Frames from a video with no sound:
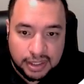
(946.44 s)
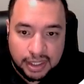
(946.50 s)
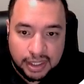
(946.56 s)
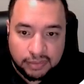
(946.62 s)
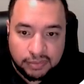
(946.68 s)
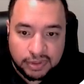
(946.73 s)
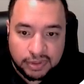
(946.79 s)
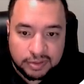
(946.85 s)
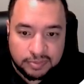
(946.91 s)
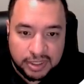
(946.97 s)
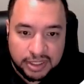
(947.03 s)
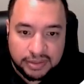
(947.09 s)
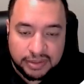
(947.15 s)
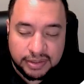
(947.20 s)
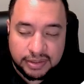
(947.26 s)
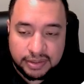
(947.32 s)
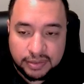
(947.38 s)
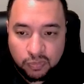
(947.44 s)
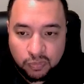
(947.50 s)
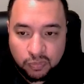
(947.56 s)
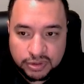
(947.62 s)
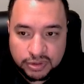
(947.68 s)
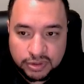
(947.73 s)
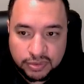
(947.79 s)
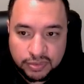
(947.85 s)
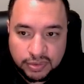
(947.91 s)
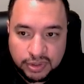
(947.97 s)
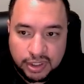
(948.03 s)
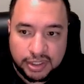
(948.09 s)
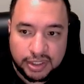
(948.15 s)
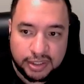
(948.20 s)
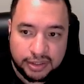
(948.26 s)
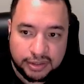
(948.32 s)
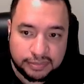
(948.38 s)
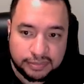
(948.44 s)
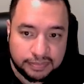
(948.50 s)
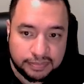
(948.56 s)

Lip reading: I will explain what's going on here.